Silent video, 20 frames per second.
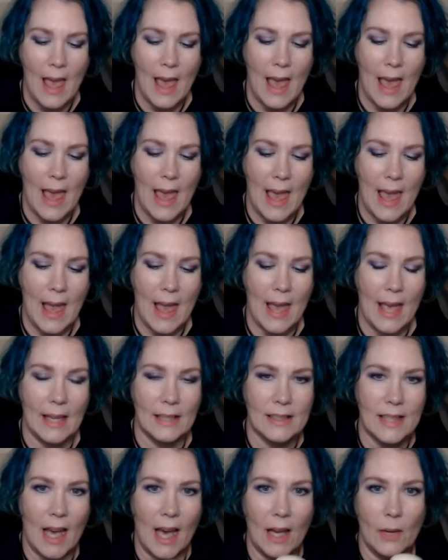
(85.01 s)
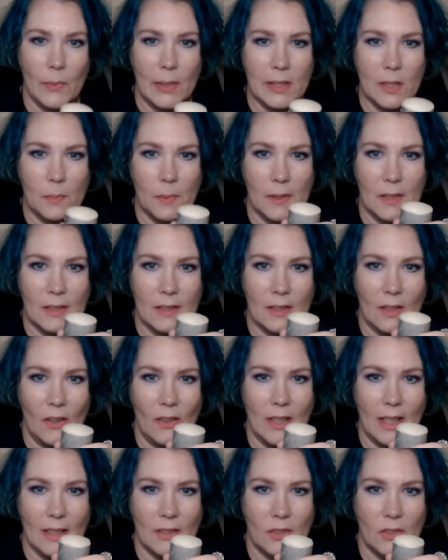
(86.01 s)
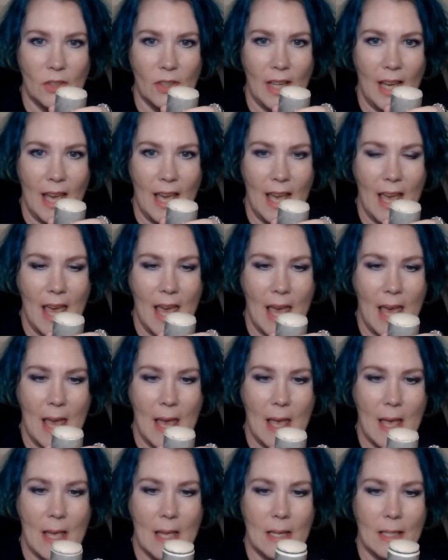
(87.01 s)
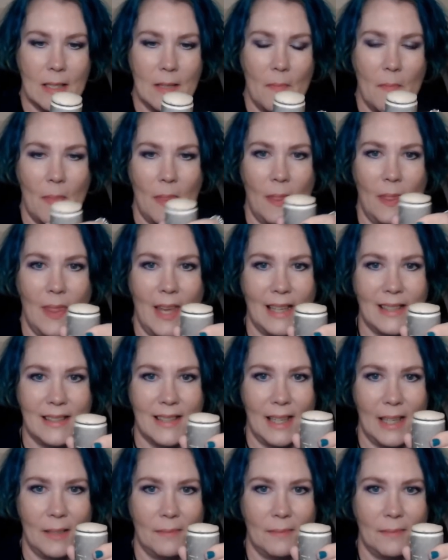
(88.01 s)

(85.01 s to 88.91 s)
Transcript: and I went to put this on yesterday, and that's it.